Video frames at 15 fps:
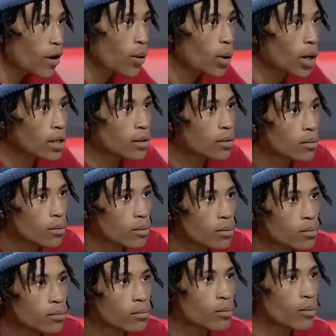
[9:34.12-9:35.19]
farewell,
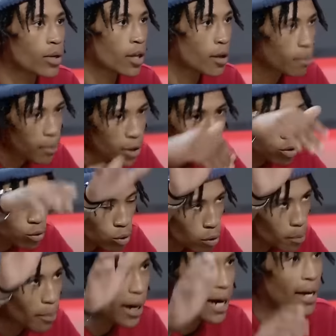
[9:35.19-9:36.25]
when they bid you
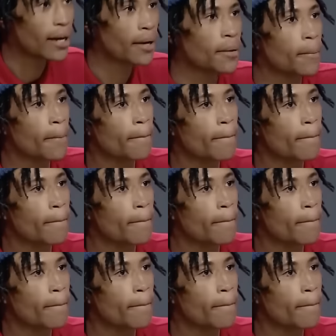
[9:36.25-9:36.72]
goodbye.